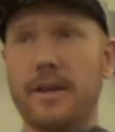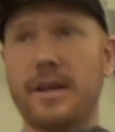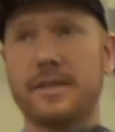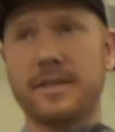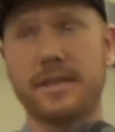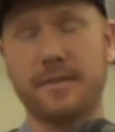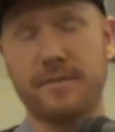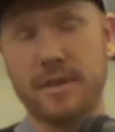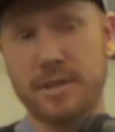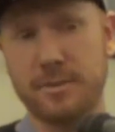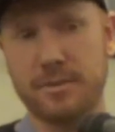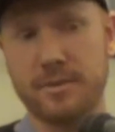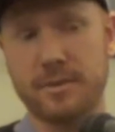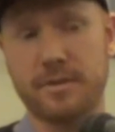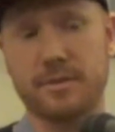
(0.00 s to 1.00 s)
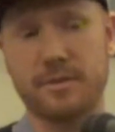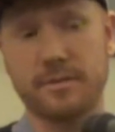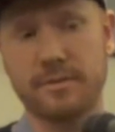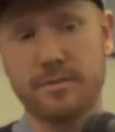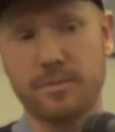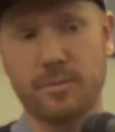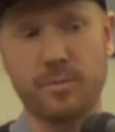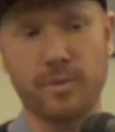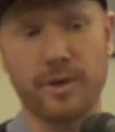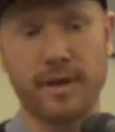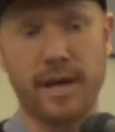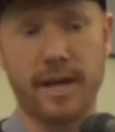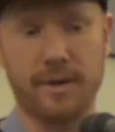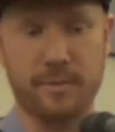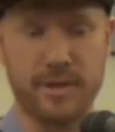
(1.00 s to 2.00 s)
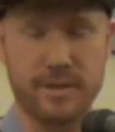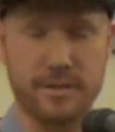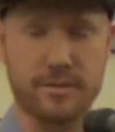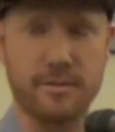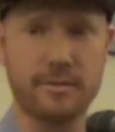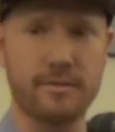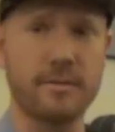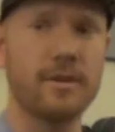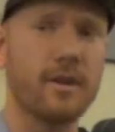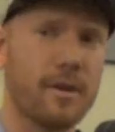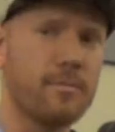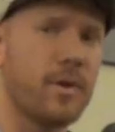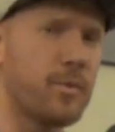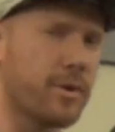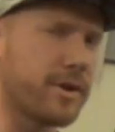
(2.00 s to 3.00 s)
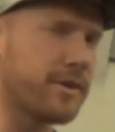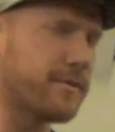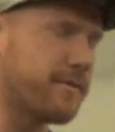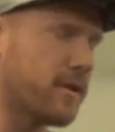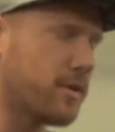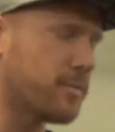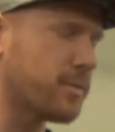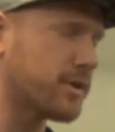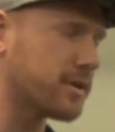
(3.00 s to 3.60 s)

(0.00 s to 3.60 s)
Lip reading: As individuals, we're anonymous, but we're in the phone